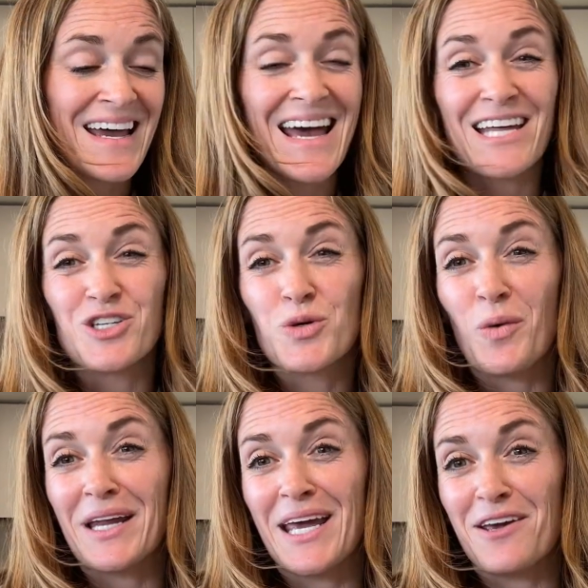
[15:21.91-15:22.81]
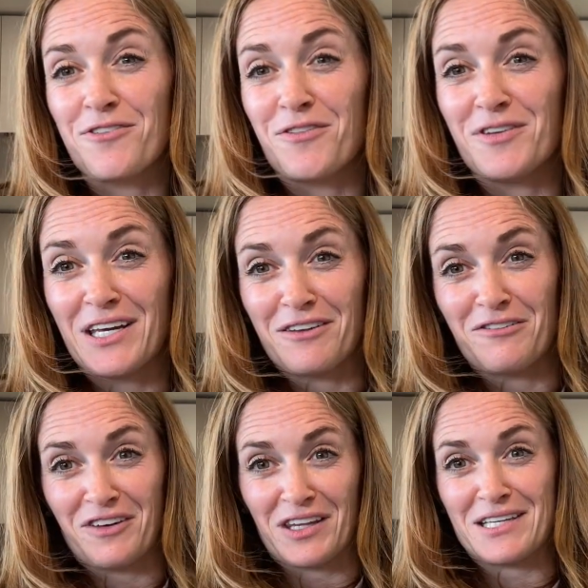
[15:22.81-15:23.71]
and 2,850 in the
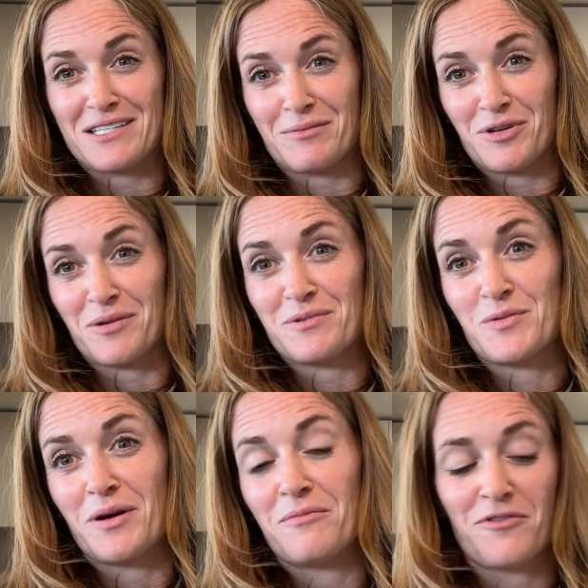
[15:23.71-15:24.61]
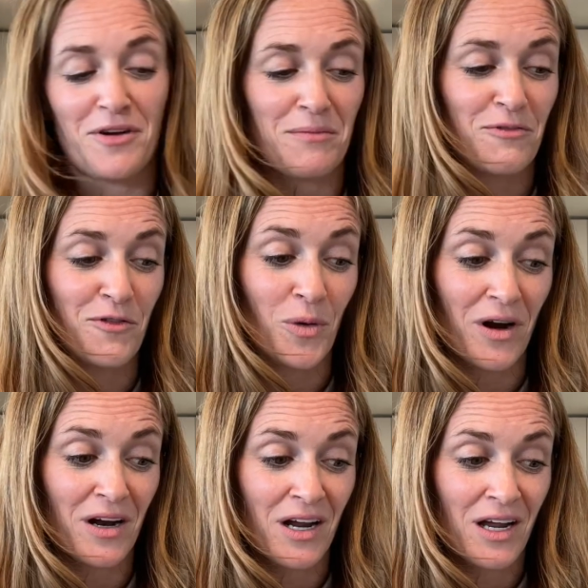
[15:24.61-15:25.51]
Philly suburbs where I'm from
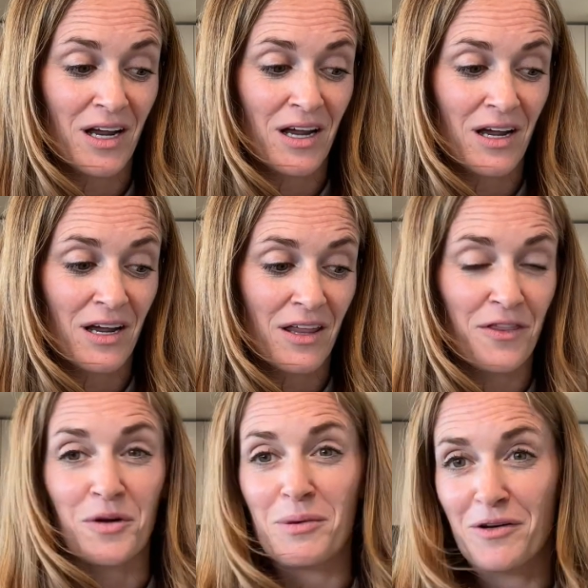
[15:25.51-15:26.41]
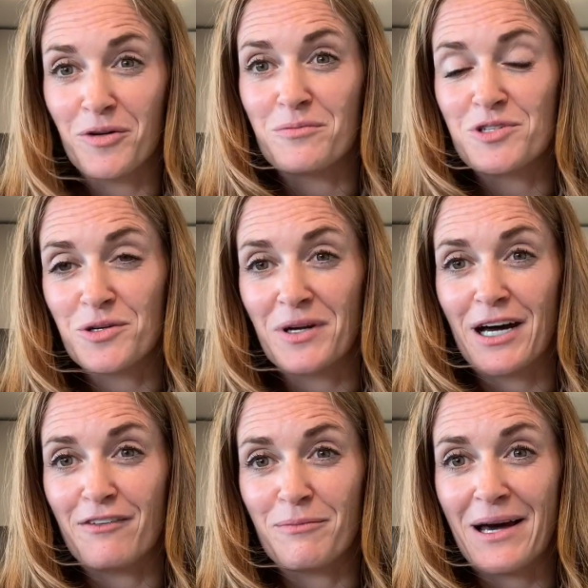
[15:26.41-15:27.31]
for 3-bedroom, 2.5
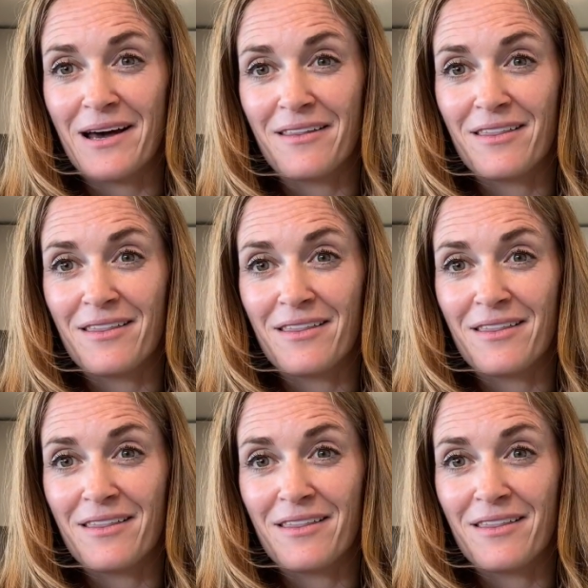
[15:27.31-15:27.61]
bath.